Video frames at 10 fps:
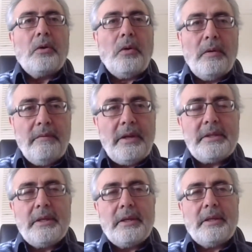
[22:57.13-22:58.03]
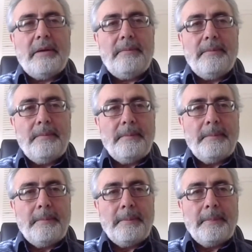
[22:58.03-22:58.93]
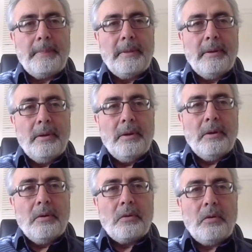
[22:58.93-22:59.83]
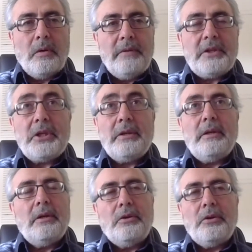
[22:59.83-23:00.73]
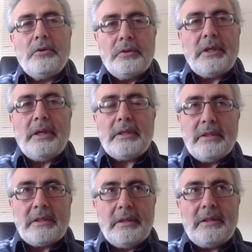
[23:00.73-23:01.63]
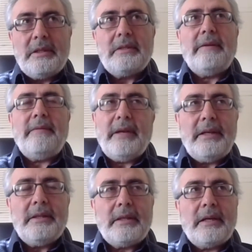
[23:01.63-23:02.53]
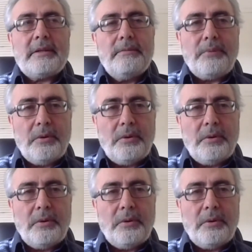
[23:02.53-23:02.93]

convincing them. Conviction, you see, it is a very interesting